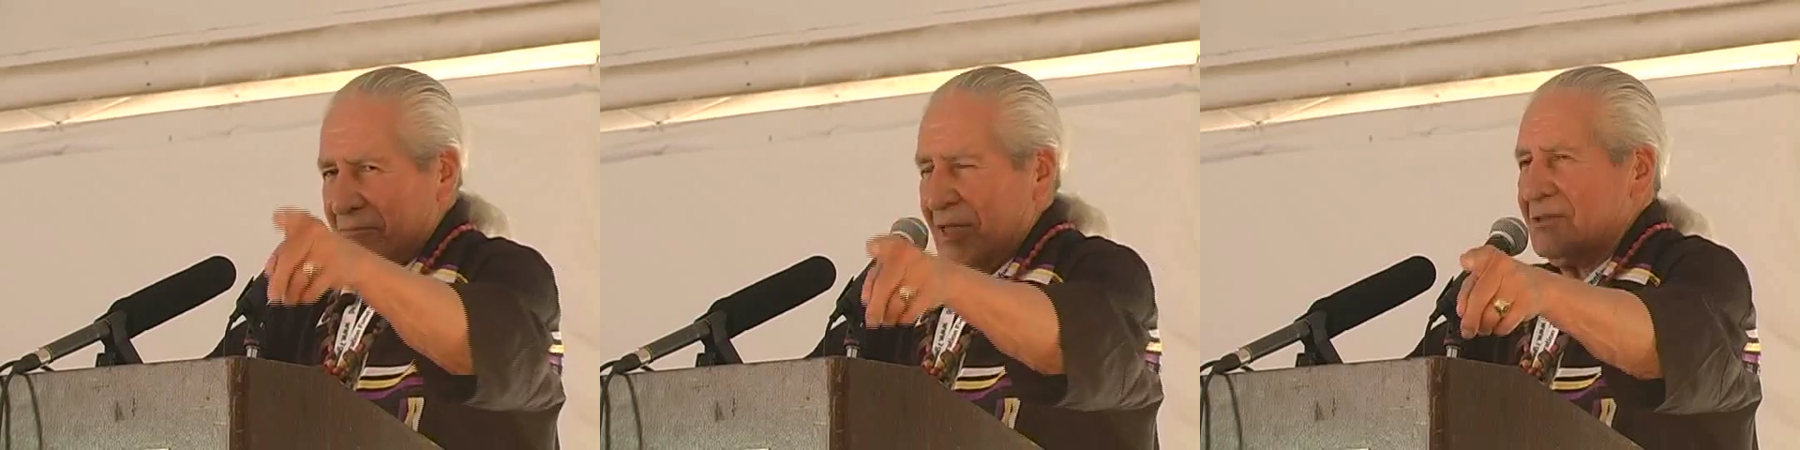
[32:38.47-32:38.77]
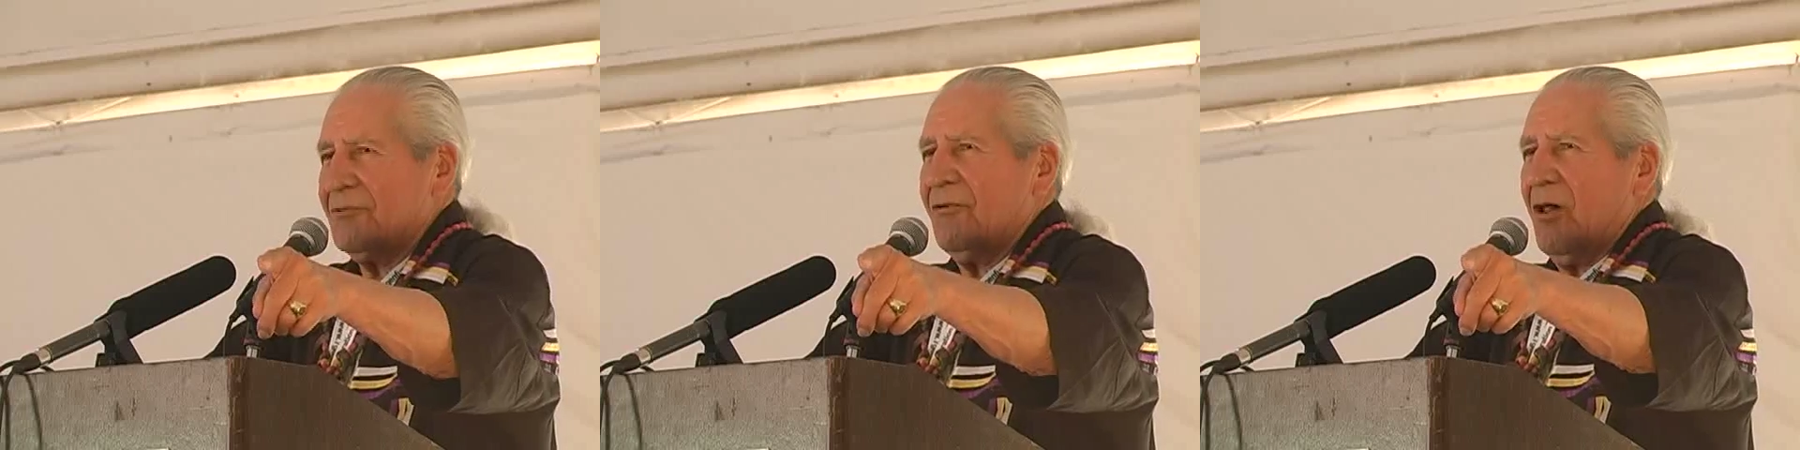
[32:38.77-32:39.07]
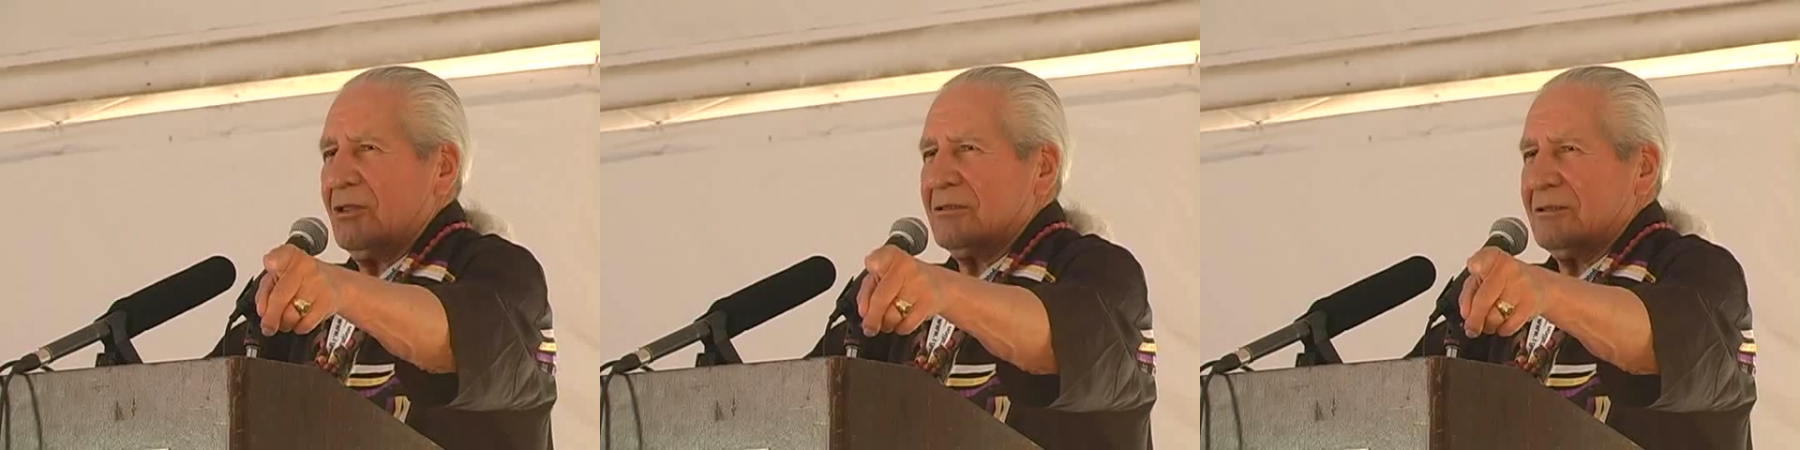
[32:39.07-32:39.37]
That's
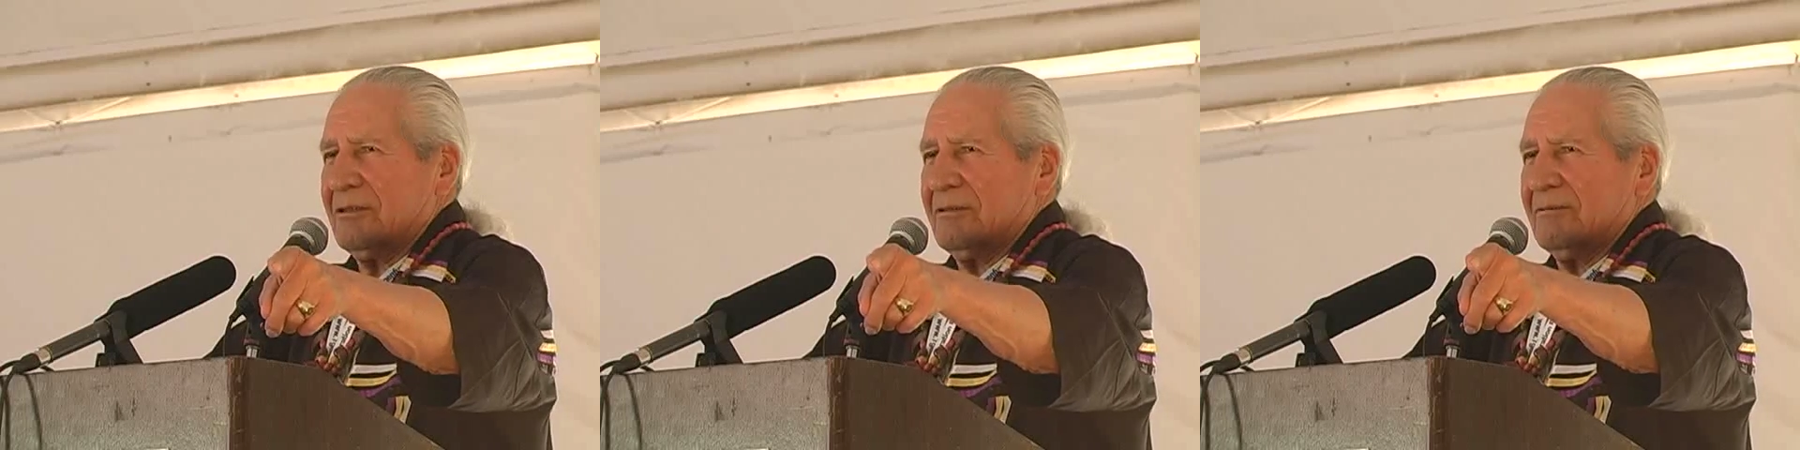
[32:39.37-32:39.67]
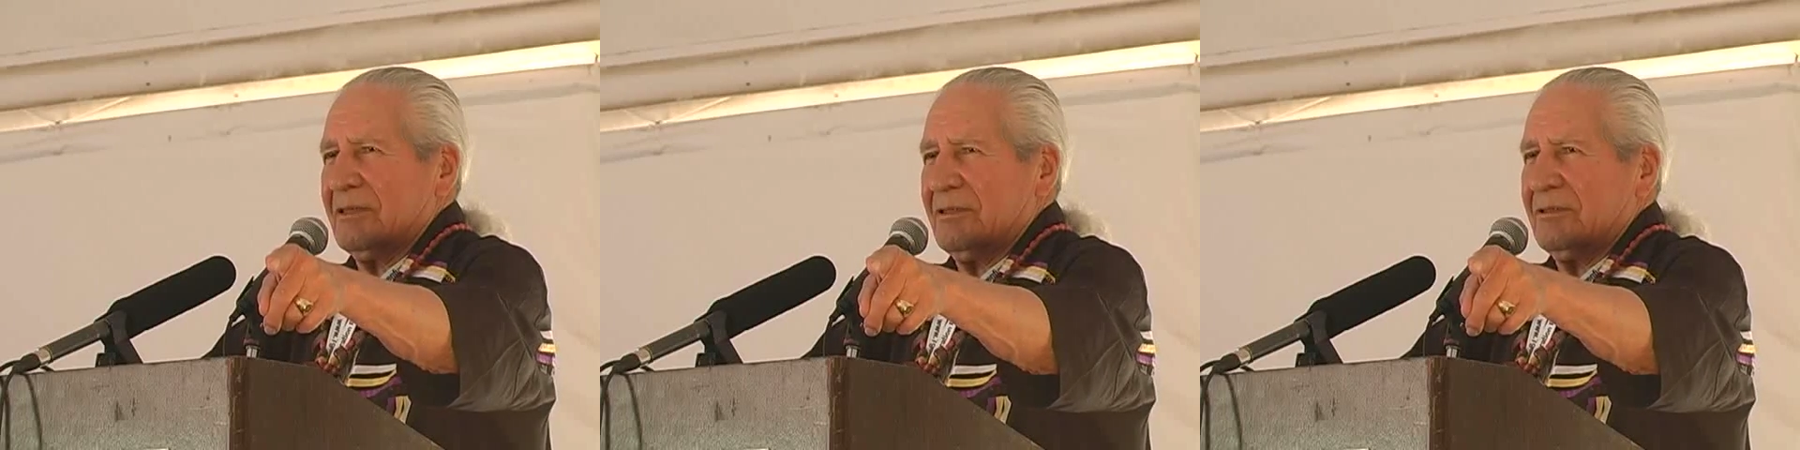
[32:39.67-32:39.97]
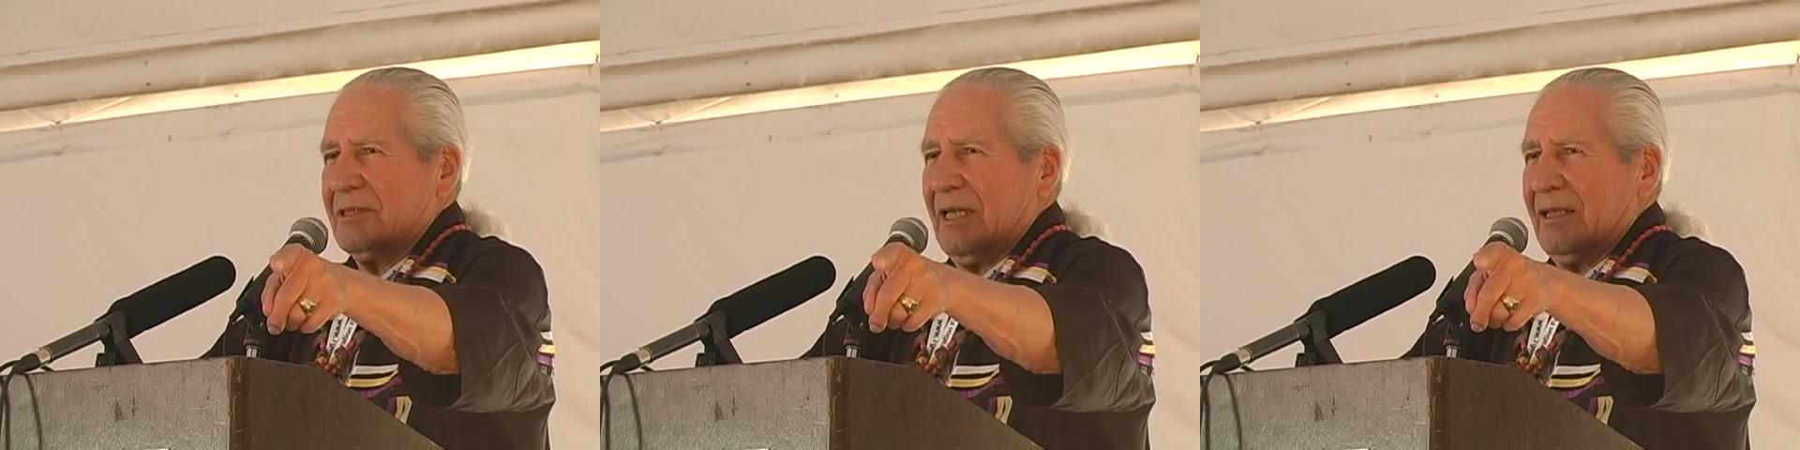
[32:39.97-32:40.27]
false, what you're
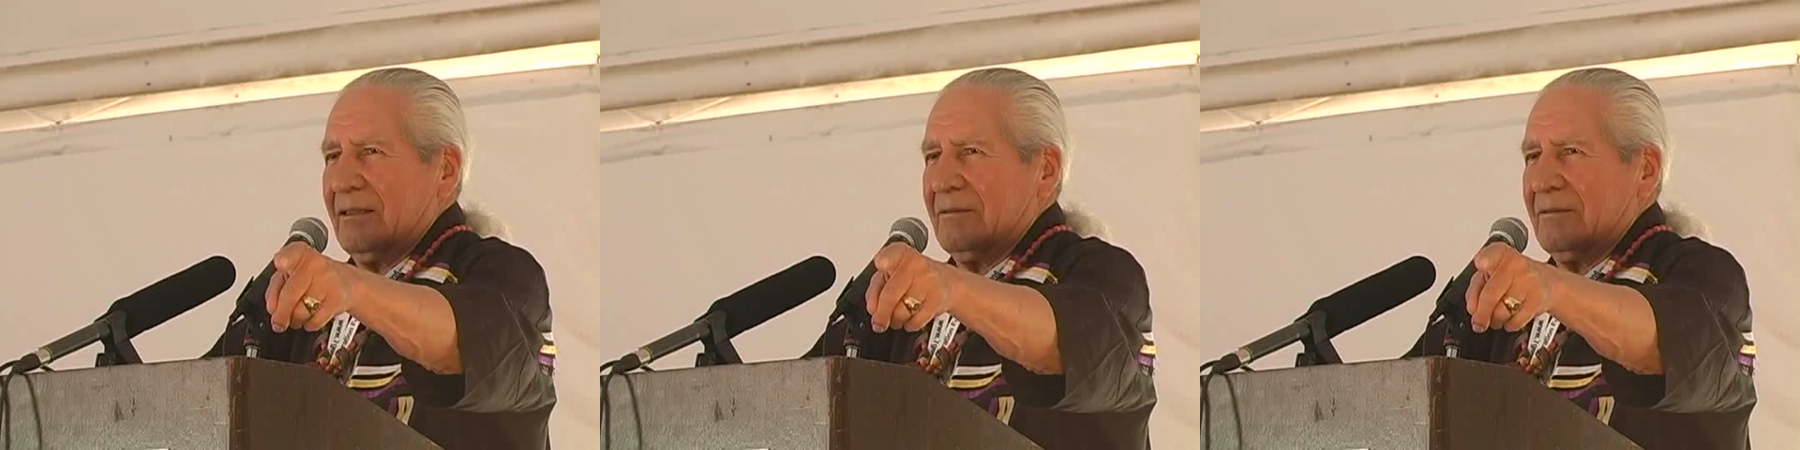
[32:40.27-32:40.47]
saying.